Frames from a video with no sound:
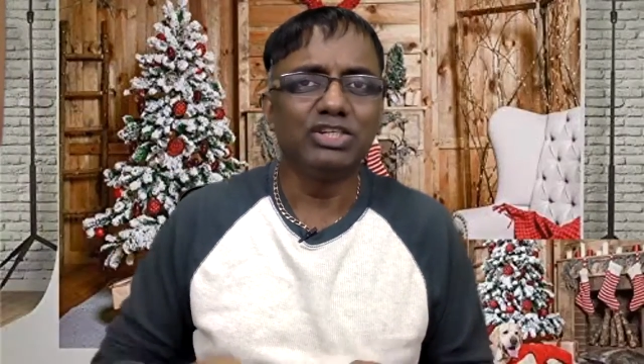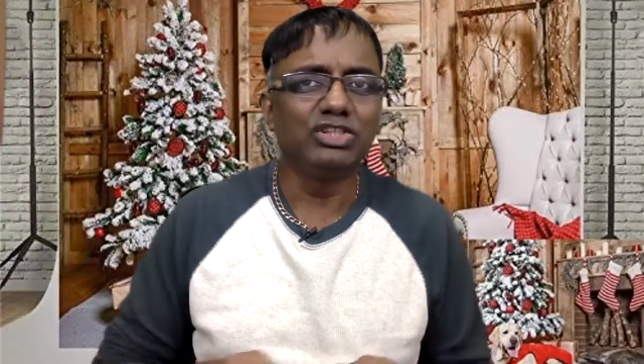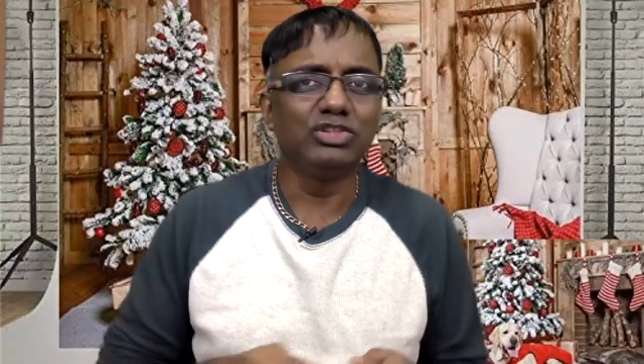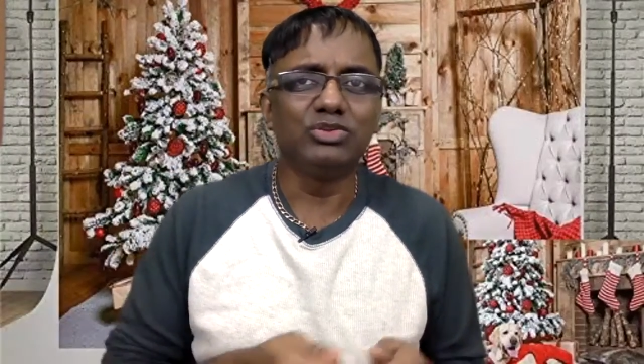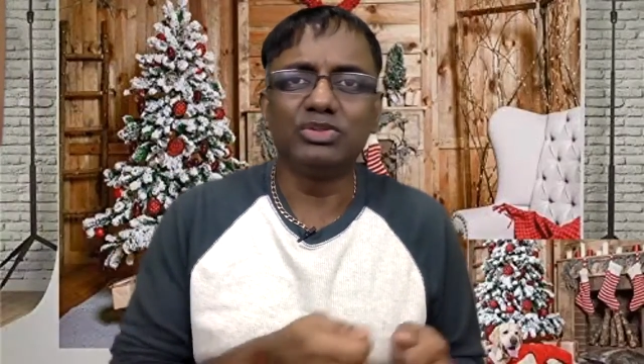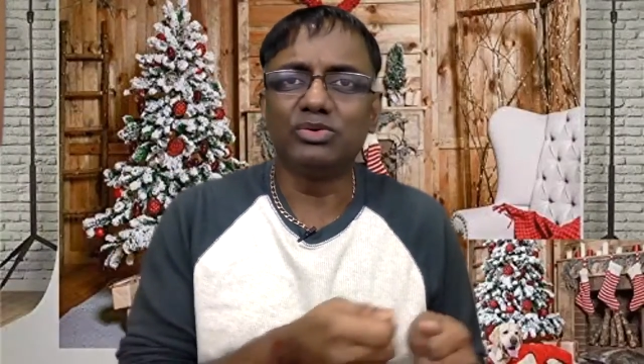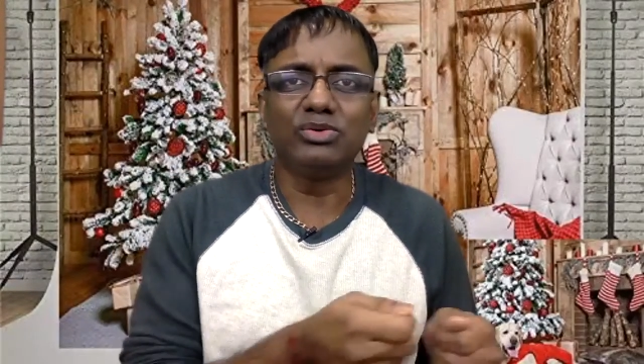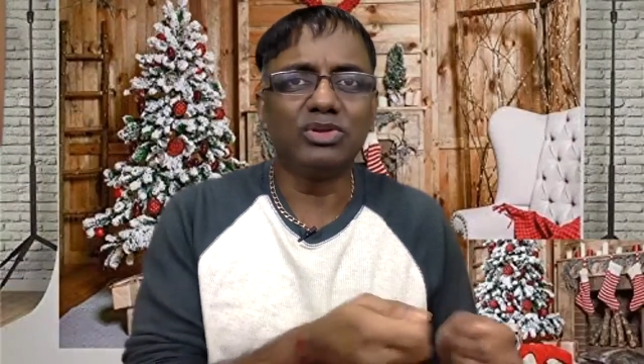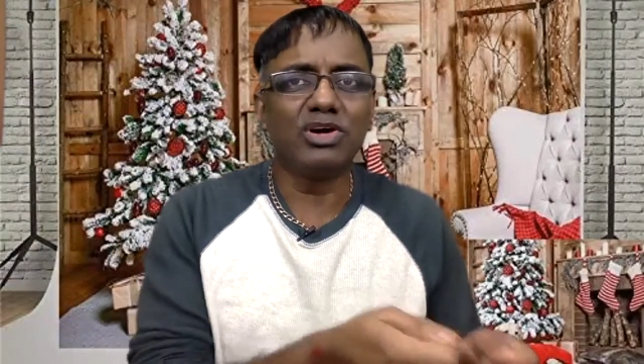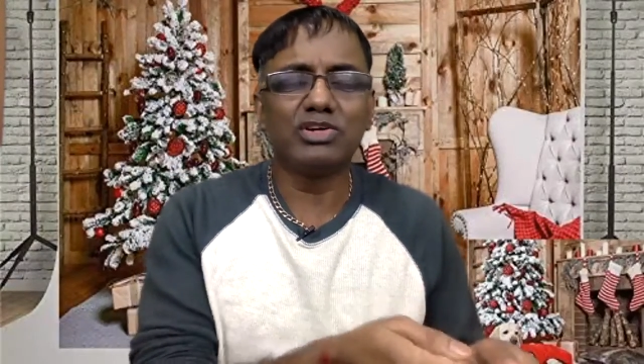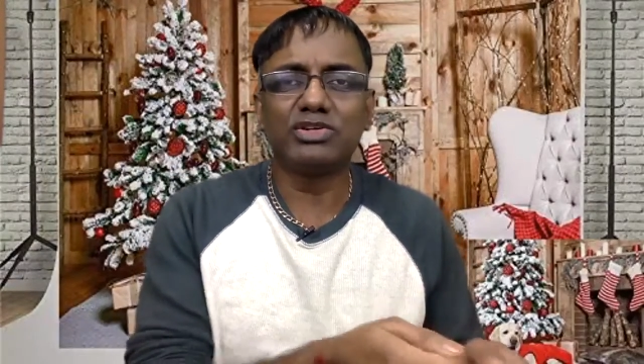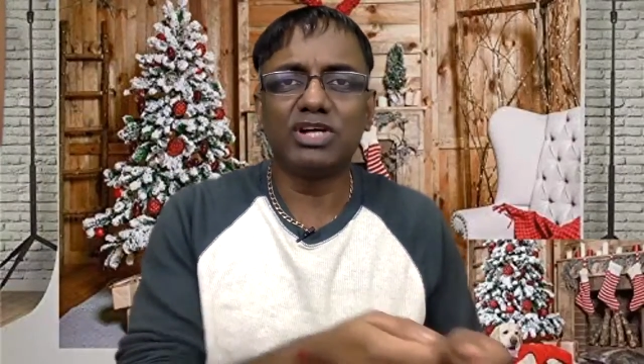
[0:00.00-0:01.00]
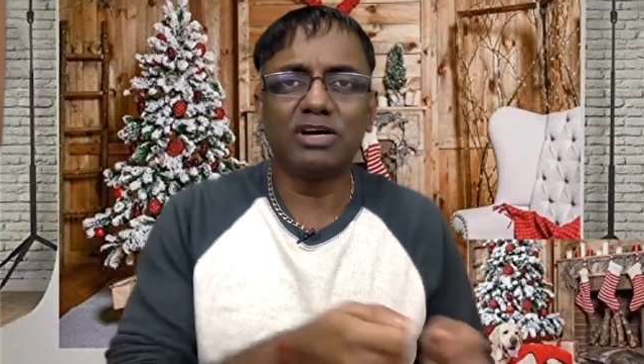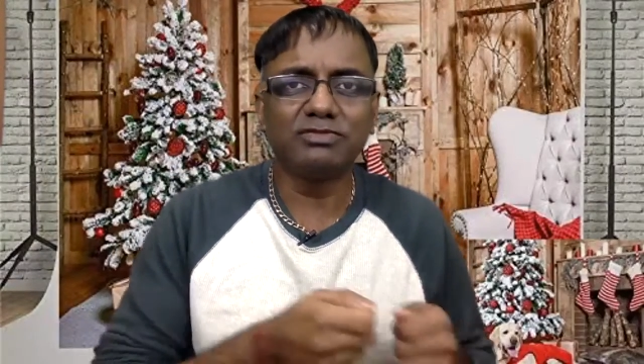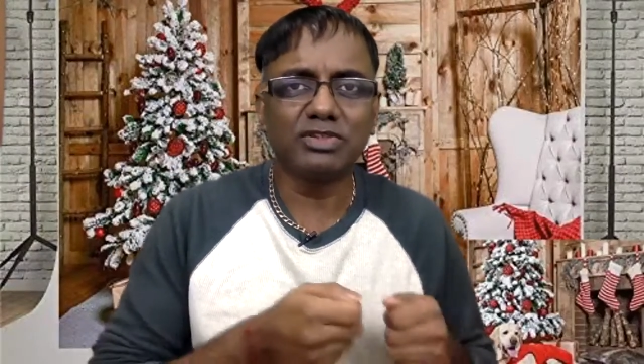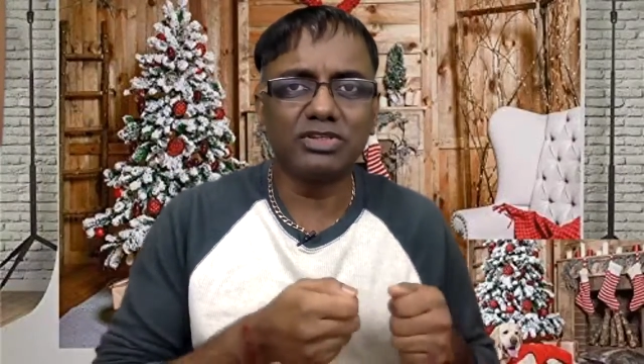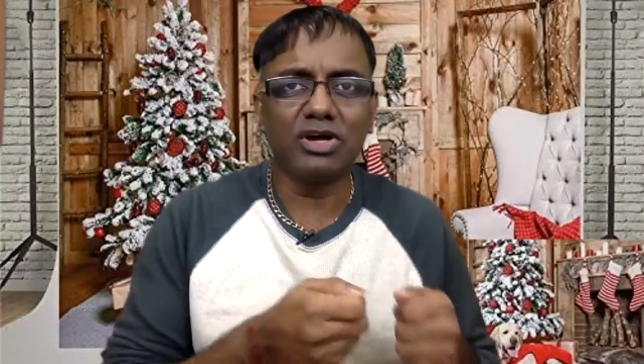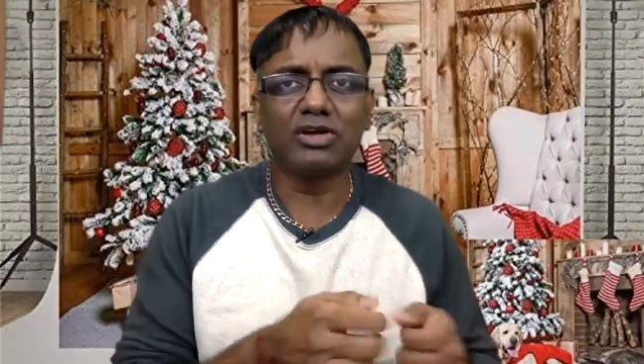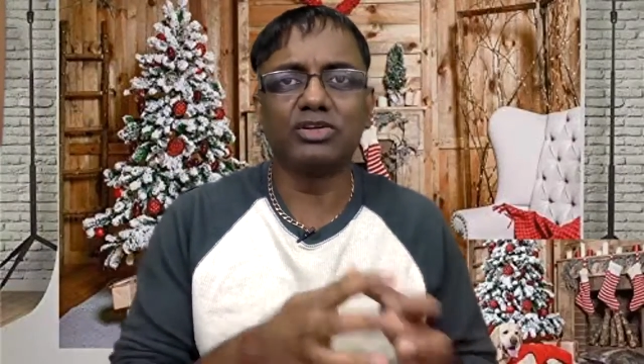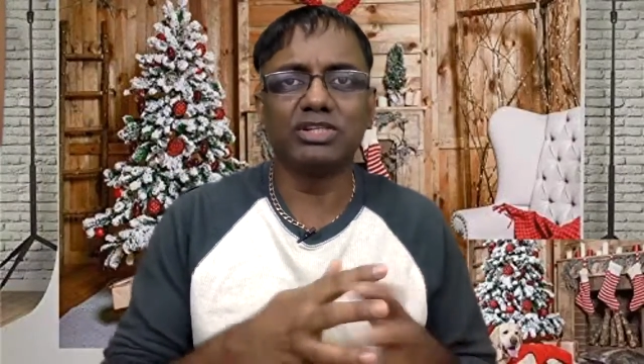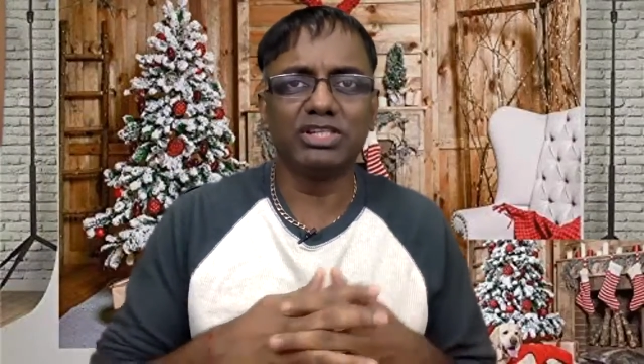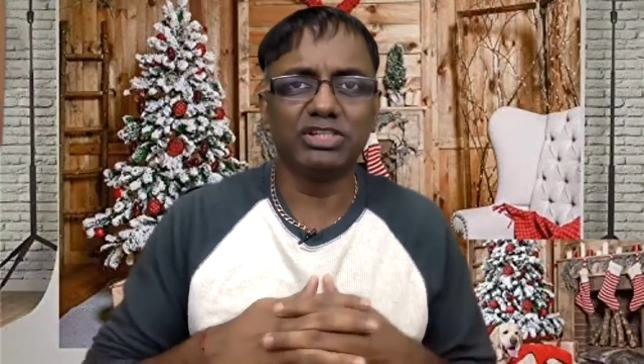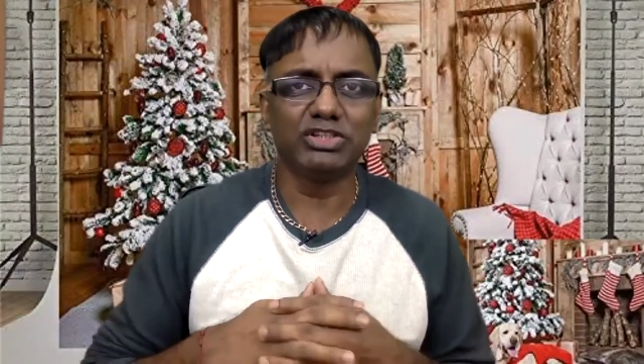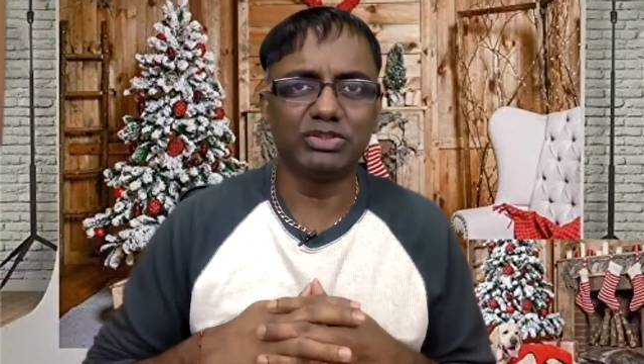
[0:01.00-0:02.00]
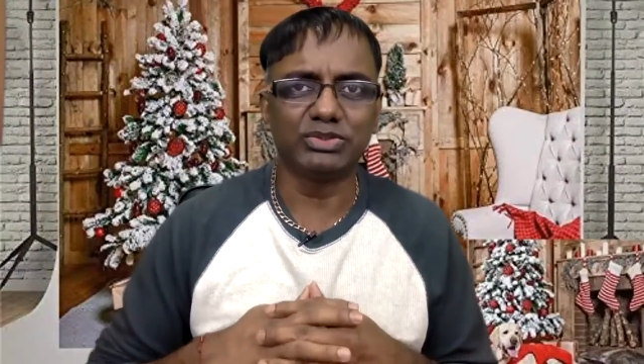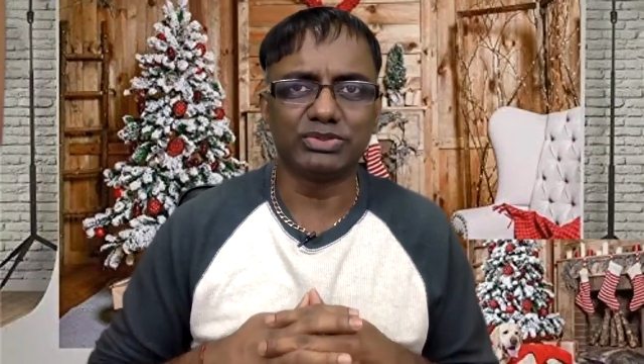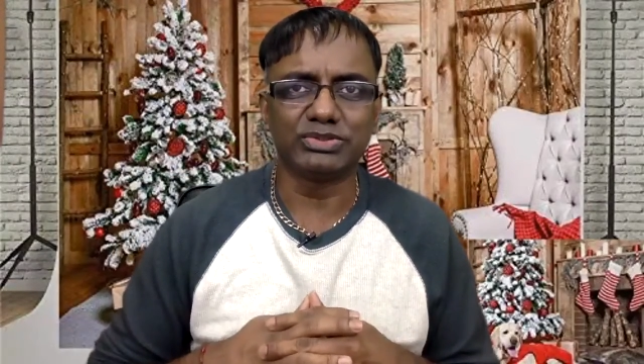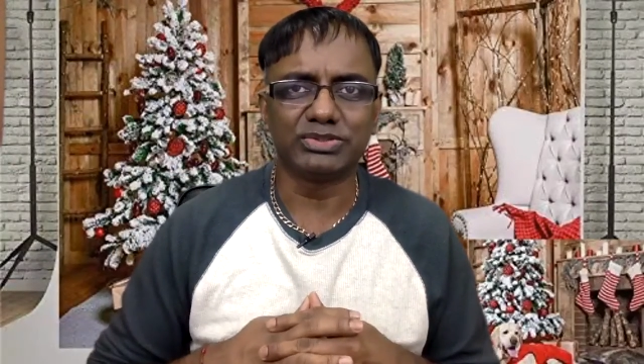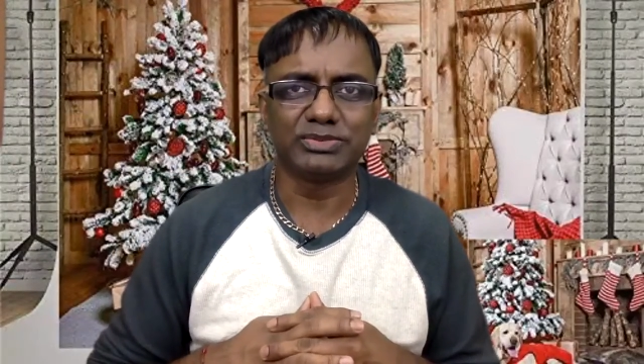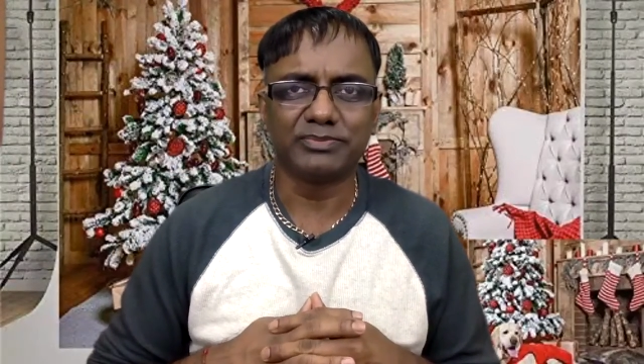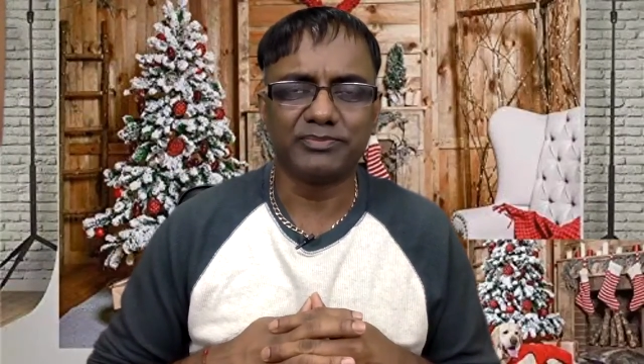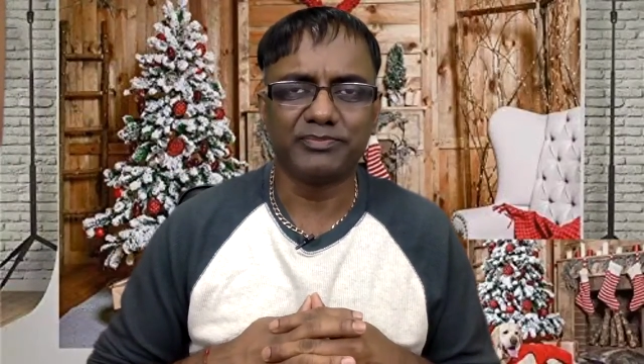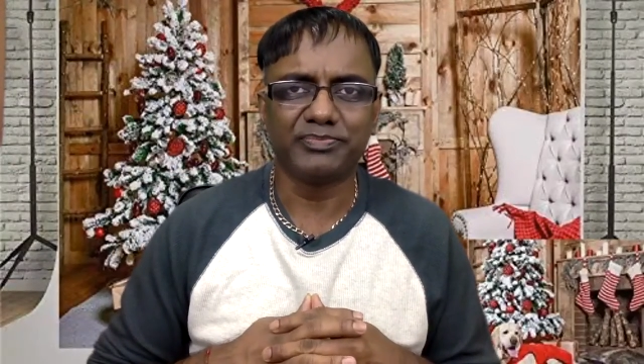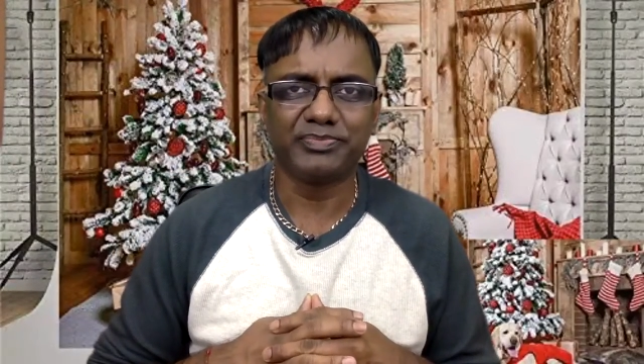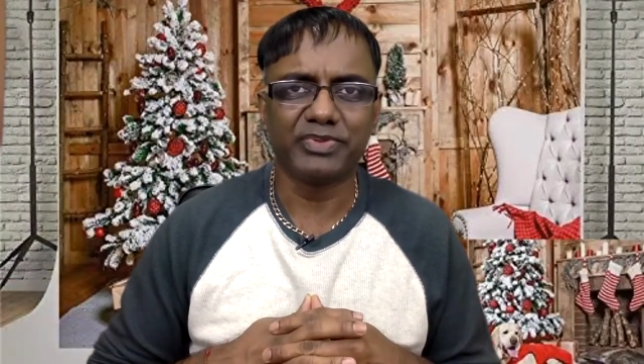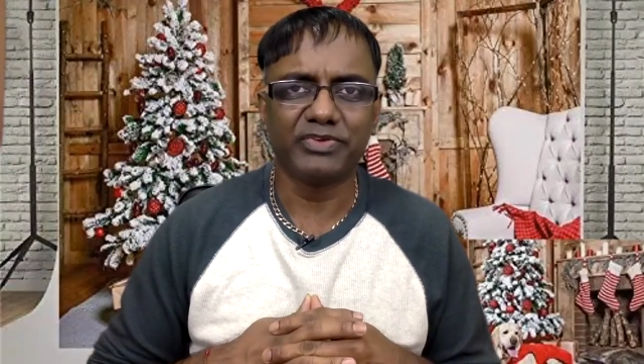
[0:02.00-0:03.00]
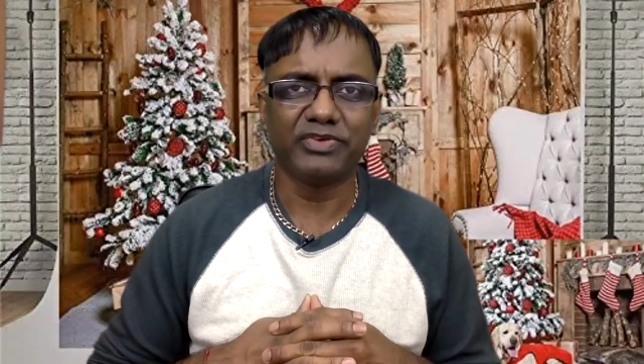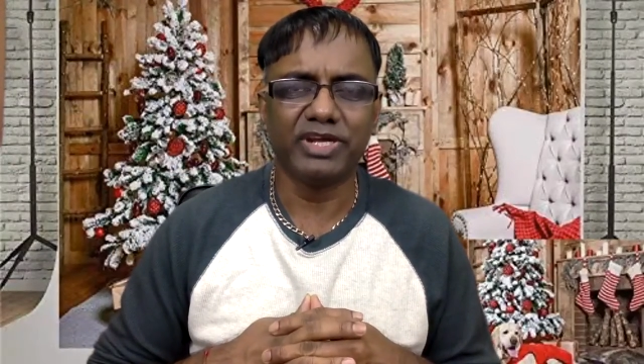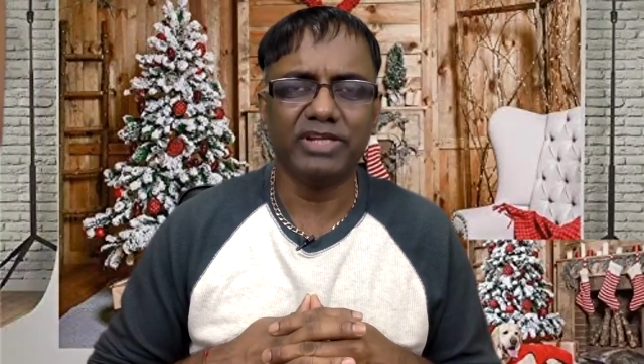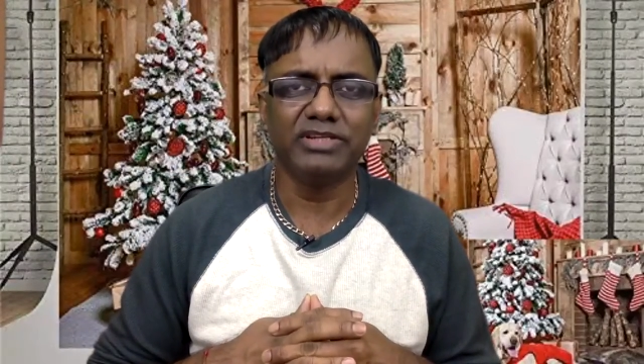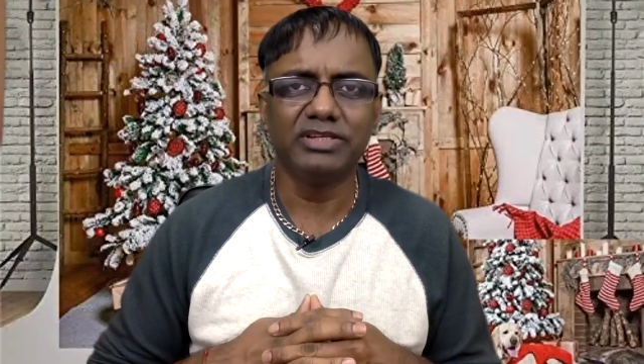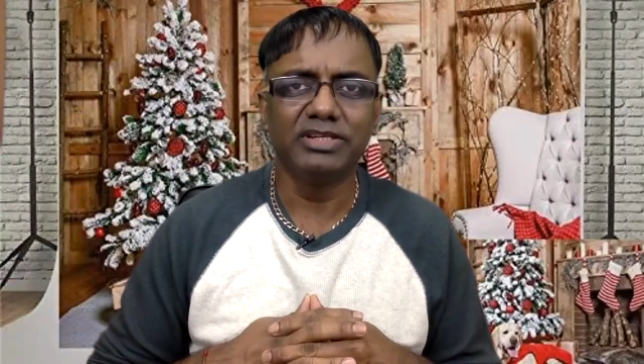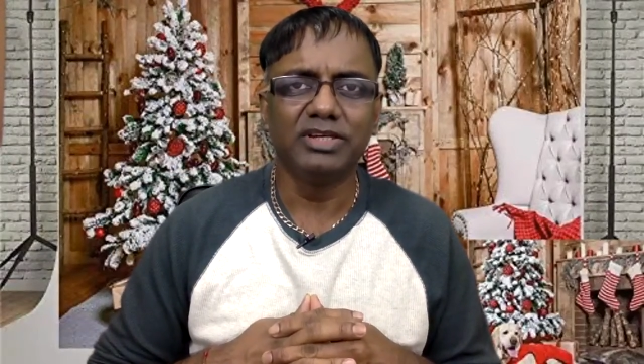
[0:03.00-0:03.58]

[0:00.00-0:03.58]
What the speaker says: you no longer have to knock on any doors, right?